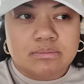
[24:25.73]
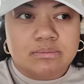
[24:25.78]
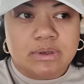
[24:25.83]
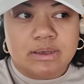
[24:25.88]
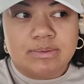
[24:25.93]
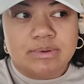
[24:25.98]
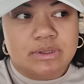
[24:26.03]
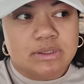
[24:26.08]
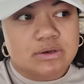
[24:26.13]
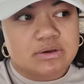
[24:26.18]

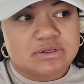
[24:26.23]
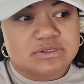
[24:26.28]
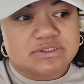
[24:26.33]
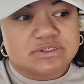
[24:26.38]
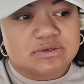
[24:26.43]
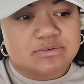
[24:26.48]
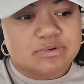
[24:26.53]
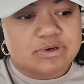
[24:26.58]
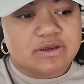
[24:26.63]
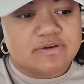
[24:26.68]
Maybe they're gone
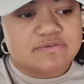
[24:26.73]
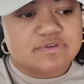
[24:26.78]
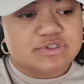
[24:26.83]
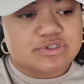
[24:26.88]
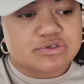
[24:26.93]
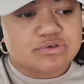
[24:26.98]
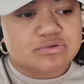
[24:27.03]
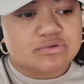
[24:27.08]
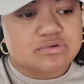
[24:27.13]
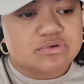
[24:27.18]
somewhere after
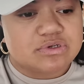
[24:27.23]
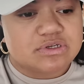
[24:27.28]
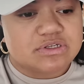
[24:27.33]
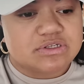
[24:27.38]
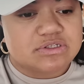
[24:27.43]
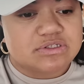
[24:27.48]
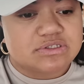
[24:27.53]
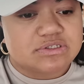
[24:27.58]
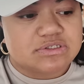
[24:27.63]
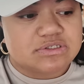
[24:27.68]
school
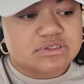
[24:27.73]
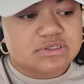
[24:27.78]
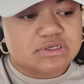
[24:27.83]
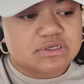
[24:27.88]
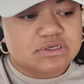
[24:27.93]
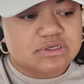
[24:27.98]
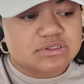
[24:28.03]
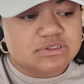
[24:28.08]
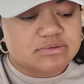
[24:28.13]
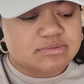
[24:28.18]
because
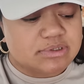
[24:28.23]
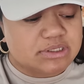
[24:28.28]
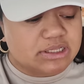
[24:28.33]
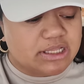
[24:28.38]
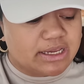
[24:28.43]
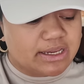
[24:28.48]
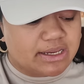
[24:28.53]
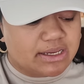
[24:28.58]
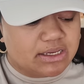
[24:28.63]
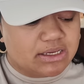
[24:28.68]
it's a bit
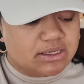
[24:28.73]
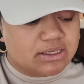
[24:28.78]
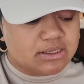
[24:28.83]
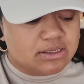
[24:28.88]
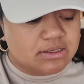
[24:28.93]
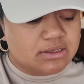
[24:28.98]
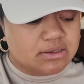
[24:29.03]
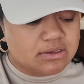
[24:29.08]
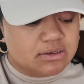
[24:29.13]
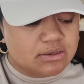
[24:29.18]
late.
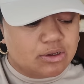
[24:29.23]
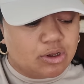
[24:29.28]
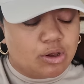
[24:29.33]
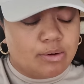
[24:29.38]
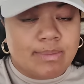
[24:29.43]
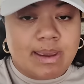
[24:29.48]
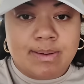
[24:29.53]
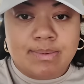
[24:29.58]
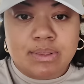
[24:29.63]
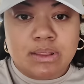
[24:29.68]

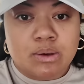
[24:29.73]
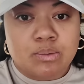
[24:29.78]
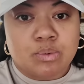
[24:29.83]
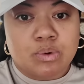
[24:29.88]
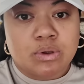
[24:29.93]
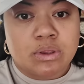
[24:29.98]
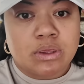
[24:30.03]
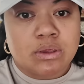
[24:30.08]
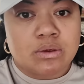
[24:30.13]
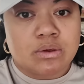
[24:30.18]
Or maybe they're
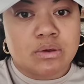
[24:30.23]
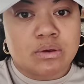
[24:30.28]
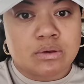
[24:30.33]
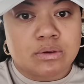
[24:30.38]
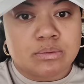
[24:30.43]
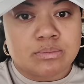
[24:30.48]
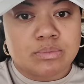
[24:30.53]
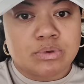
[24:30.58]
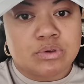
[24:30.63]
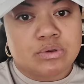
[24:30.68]
walking
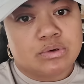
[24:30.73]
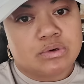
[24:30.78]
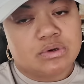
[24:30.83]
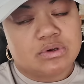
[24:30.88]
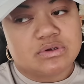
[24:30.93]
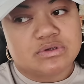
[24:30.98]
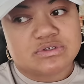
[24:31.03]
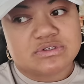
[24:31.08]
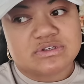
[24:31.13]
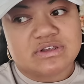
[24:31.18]
home. Who
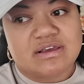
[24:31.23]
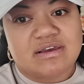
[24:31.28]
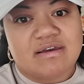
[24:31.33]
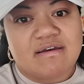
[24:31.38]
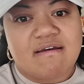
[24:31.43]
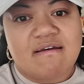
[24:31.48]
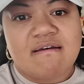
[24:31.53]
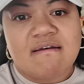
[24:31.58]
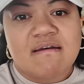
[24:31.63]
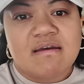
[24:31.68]
knows?
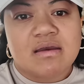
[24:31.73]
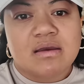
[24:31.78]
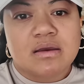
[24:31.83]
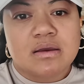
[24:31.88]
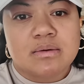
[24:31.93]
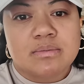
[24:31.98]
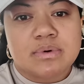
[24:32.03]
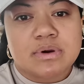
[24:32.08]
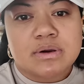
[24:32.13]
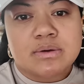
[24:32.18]

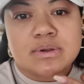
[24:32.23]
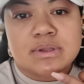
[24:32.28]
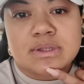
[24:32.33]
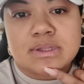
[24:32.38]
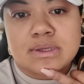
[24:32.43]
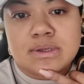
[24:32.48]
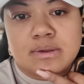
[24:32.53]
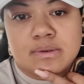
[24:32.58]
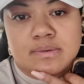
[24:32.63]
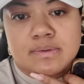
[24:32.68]
Bro, what
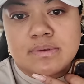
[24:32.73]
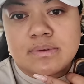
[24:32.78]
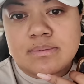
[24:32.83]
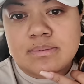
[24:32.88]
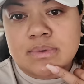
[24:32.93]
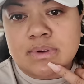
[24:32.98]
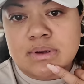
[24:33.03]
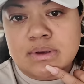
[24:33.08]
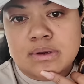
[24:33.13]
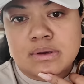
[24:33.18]
the hell is
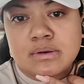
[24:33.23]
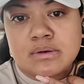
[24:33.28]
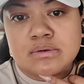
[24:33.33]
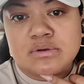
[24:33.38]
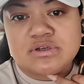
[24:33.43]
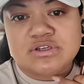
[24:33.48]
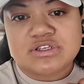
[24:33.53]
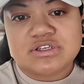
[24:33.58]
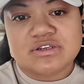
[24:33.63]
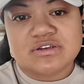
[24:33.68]
on my
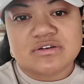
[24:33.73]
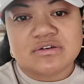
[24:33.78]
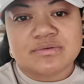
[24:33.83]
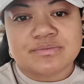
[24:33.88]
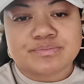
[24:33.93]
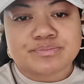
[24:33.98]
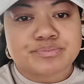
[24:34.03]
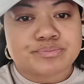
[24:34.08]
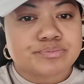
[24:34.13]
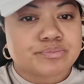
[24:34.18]
chin?
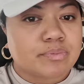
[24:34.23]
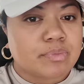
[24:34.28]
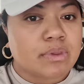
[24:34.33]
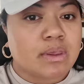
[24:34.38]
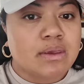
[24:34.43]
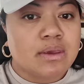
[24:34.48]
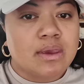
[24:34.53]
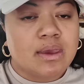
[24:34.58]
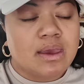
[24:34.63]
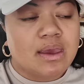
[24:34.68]

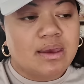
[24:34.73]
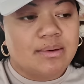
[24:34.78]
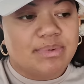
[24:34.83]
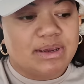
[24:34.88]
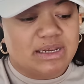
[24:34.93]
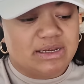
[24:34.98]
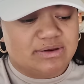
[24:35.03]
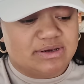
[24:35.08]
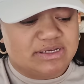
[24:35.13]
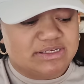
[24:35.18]

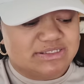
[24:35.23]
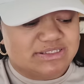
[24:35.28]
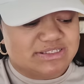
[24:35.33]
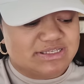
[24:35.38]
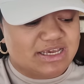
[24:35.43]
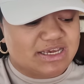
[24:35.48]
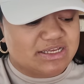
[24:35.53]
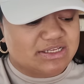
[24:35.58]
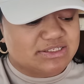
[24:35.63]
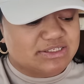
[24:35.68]
But anyways,
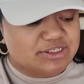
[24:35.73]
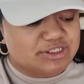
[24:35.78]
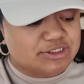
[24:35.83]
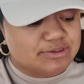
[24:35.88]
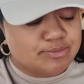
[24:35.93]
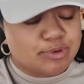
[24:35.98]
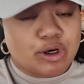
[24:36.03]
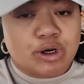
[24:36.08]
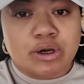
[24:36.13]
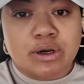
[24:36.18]
yeah, so
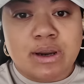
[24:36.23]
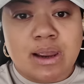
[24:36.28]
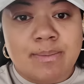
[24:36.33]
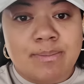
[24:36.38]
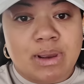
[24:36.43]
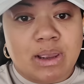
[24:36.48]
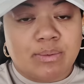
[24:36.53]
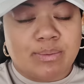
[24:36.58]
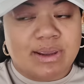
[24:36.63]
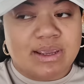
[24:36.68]
tomorrow I
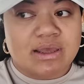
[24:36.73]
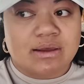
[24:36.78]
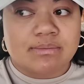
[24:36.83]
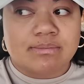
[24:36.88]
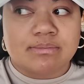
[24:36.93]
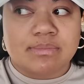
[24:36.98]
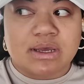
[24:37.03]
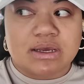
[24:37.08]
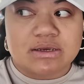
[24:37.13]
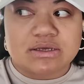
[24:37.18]
might wake
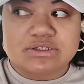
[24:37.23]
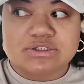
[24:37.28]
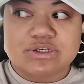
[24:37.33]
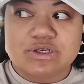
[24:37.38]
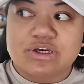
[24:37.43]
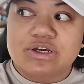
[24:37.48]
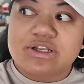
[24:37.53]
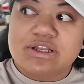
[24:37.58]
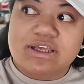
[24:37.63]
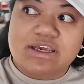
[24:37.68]
up Marcus
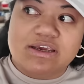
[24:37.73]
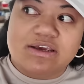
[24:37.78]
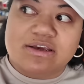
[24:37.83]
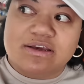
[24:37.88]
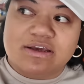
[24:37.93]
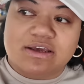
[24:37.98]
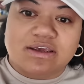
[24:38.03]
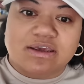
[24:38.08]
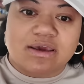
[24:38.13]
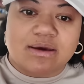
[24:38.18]
early
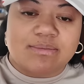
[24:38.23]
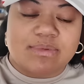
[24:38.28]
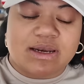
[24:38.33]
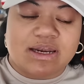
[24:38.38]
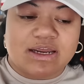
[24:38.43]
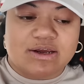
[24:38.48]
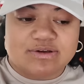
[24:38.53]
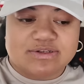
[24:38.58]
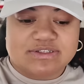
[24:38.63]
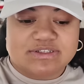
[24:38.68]
and get my
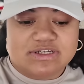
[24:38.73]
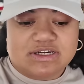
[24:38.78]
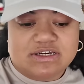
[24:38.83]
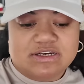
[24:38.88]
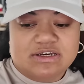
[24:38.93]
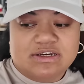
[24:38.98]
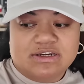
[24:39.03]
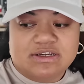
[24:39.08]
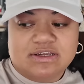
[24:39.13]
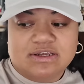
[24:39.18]
nails done.